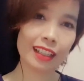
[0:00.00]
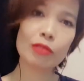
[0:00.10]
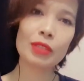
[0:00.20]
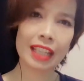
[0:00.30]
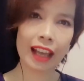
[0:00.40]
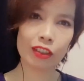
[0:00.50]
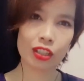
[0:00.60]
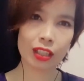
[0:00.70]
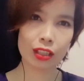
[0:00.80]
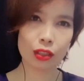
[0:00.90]
a
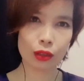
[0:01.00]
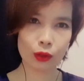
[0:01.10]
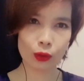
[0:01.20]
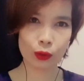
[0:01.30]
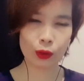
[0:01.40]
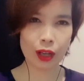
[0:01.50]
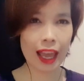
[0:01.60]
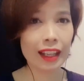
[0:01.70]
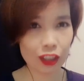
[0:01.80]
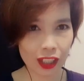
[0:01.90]
reaction to
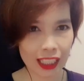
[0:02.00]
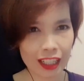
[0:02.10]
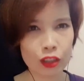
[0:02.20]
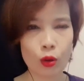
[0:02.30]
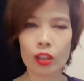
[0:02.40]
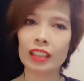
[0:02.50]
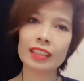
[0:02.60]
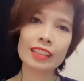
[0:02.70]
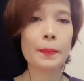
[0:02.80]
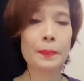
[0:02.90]
Angelina
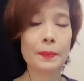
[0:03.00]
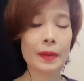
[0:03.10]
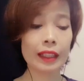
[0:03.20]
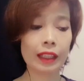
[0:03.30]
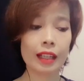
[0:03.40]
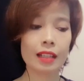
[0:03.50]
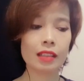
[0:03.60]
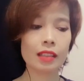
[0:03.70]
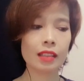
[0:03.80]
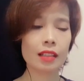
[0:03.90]
Jordan
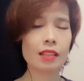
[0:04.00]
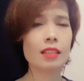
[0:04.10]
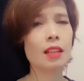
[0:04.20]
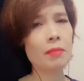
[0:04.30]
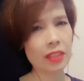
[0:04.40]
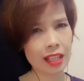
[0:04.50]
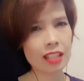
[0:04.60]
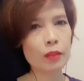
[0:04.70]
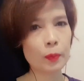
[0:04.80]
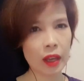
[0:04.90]
because
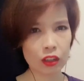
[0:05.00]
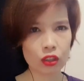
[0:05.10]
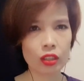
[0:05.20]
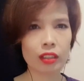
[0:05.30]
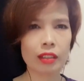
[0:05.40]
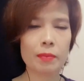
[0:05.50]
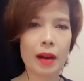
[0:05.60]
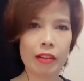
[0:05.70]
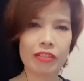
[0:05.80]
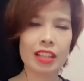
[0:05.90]
something special
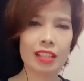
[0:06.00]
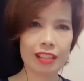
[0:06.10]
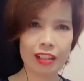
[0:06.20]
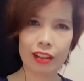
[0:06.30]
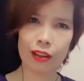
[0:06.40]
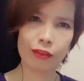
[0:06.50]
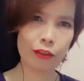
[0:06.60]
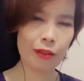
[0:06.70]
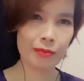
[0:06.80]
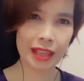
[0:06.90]
about this girl
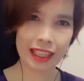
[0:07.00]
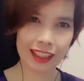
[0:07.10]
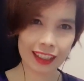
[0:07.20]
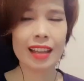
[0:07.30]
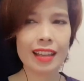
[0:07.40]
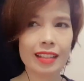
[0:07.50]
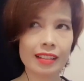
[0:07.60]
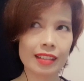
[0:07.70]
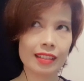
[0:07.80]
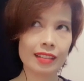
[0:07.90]
for me.
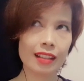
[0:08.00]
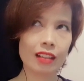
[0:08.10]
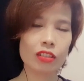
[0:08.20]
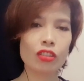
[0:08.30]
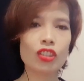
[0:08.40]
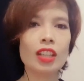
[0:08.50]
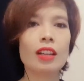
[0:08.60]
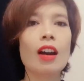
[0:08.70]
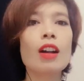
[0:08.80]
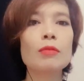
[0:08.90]

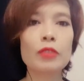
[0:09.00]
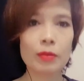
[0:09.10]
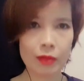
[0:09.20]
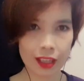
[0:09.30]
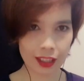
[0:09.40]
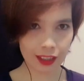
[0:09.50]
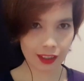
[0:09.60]
She calms me.